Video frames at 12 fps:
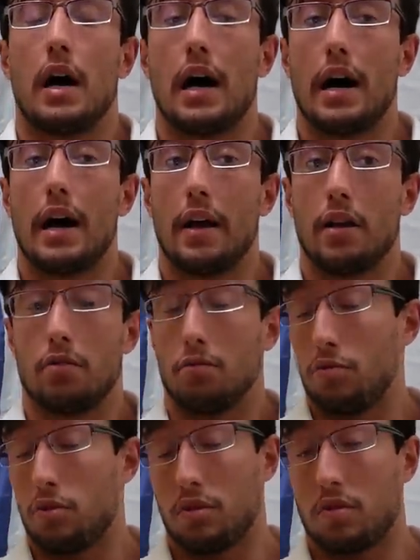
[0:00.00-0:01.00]
I
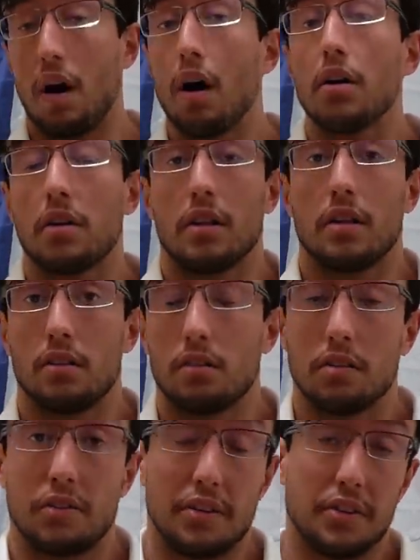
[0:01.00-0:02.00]
started
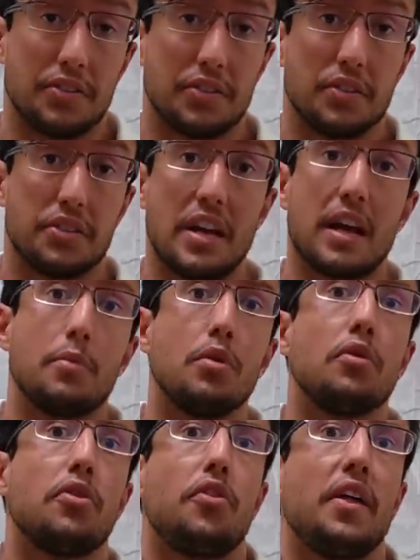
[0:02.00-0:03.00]
this
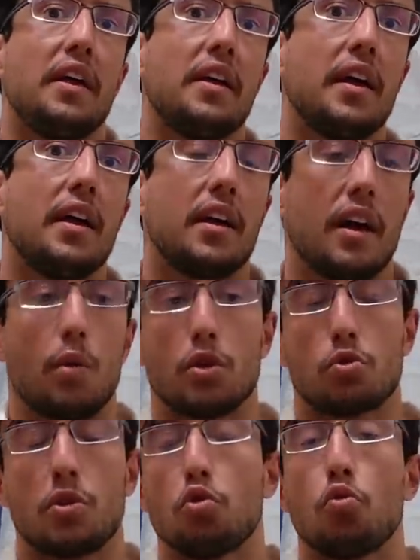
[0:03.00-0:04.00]
segment thinking it
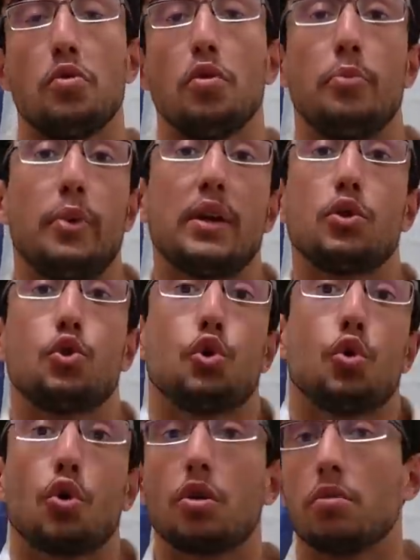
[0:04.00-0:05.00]
was going to be a big
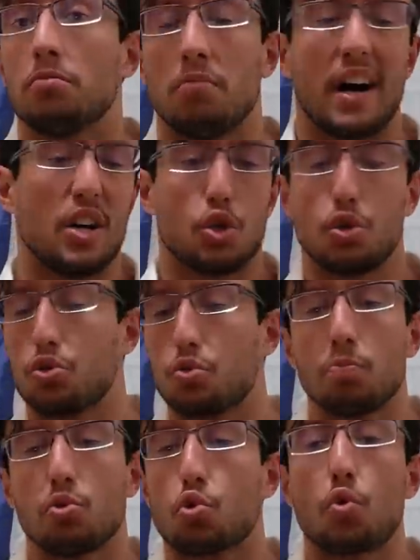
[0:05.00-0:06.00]
joke. I just
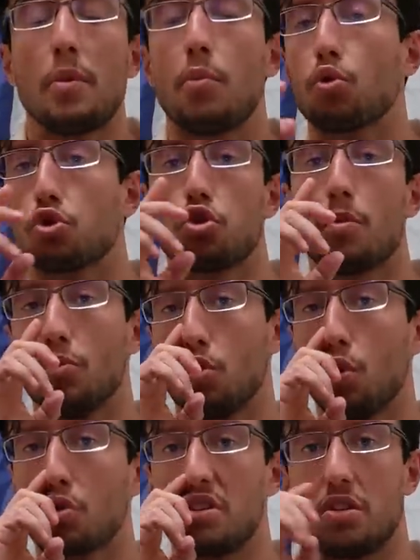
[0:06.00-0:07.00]
scribbled some
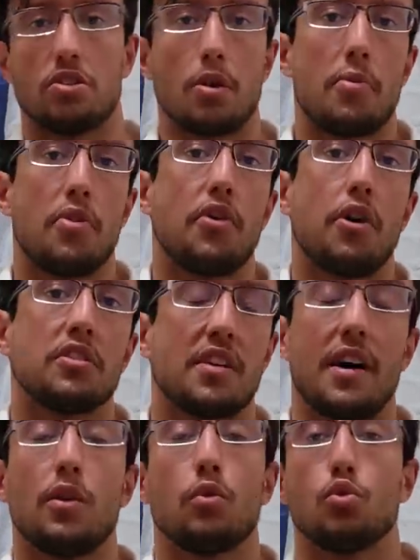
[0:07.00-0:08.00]
notes and some thoughts
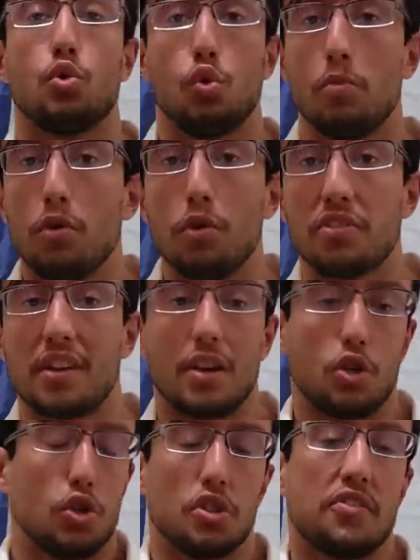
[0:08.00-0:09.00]
I had on zoomers and I
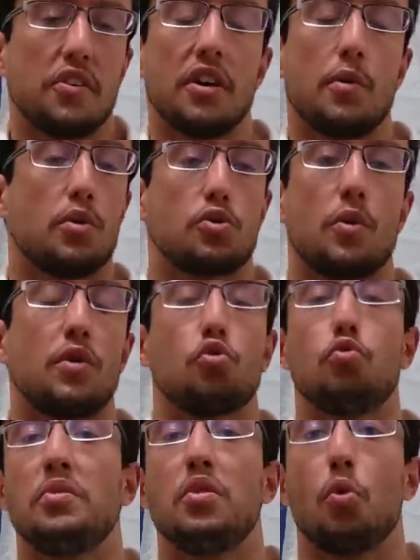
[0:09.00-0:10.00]
just thought it was going
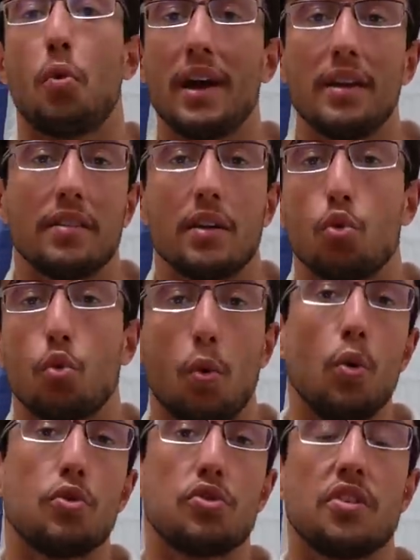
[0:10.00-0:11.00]
to be a rant and a
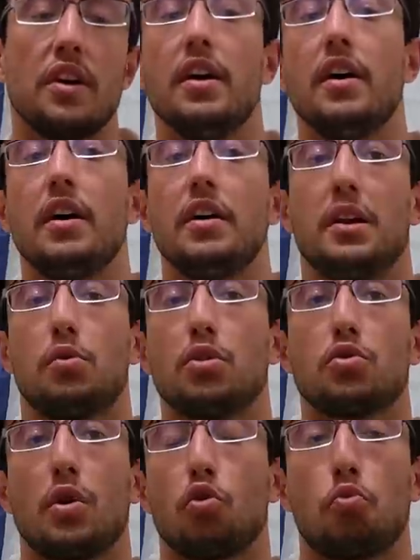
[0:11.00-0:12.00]
roast and it
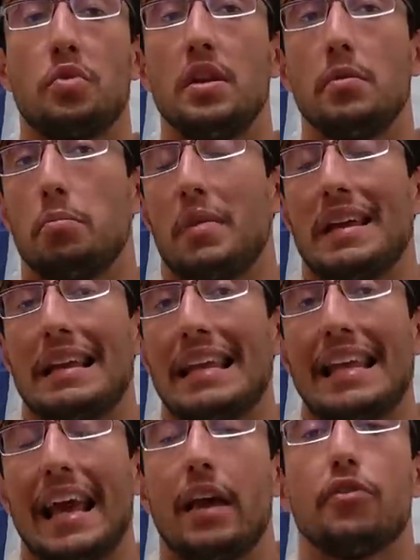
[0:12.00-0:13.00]
was going to be
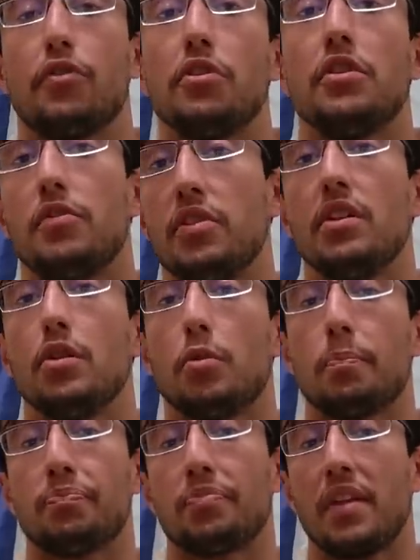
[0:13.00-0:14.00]
mainly a funny video.